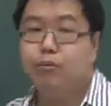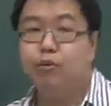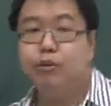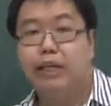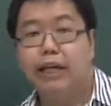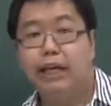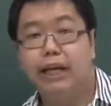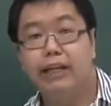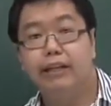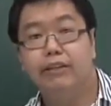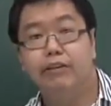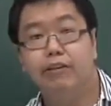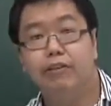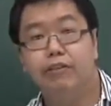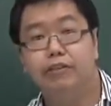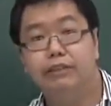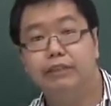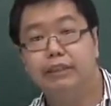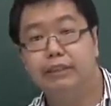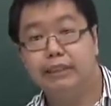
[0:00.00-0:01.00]
to the end
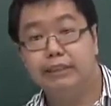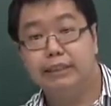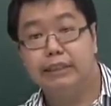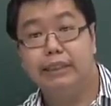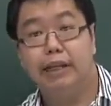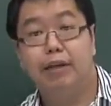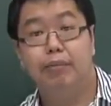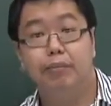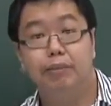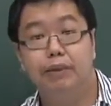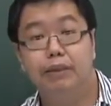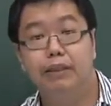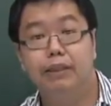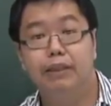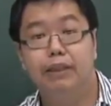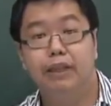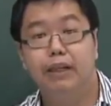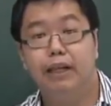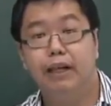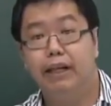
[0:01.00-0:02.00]
of this
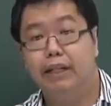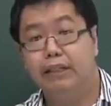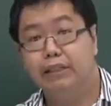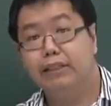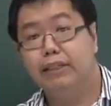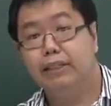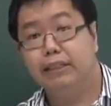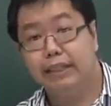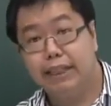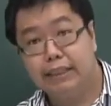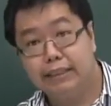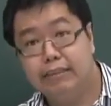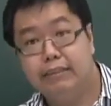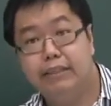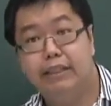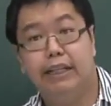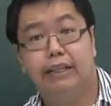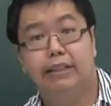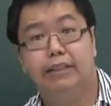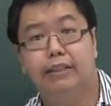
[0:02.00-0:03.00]
example, and in the next
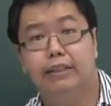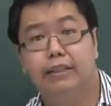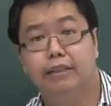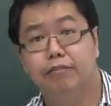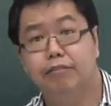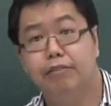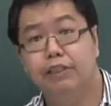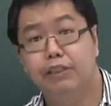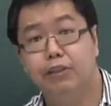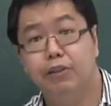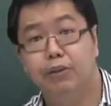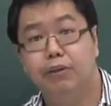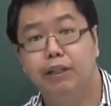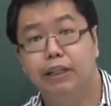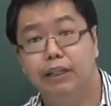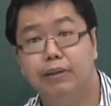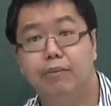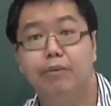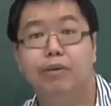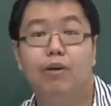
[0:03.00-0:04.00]
video
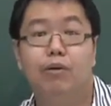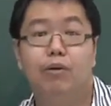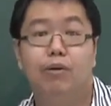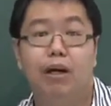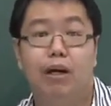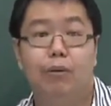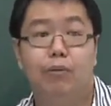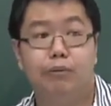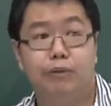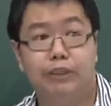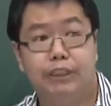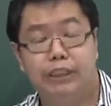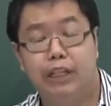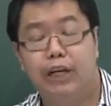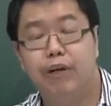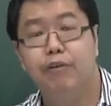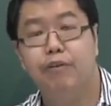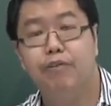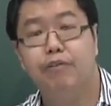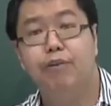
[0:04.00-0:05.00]
clip, I will
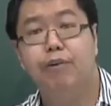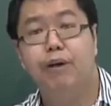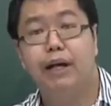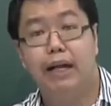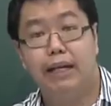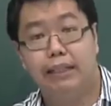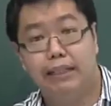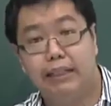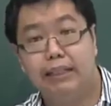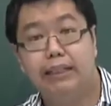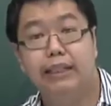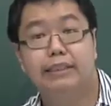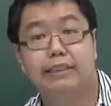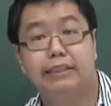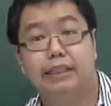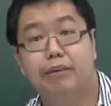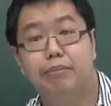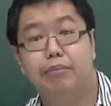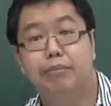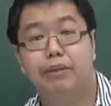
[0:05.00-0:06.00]
share with you another
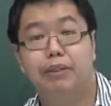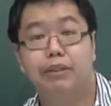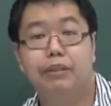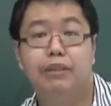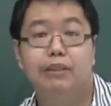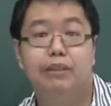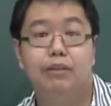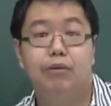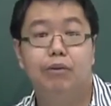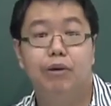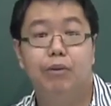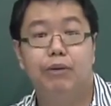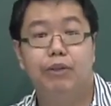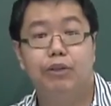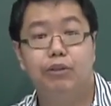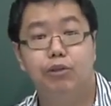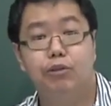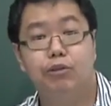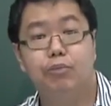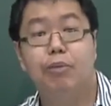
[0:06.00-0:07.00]
example where we
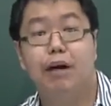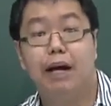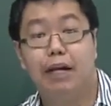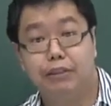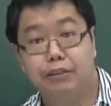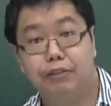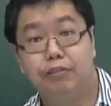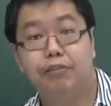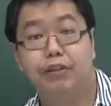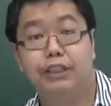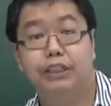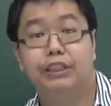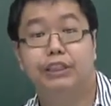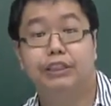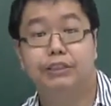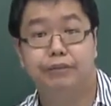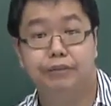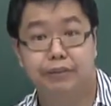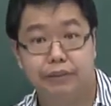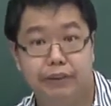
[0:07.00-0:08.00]
use partial
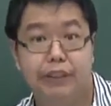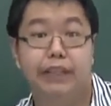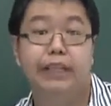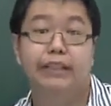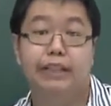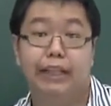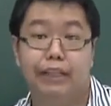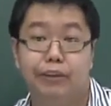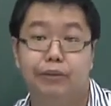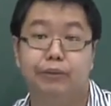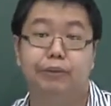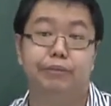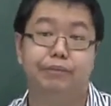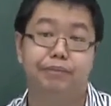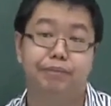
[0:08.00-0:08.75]
fraction. Okay, thank you.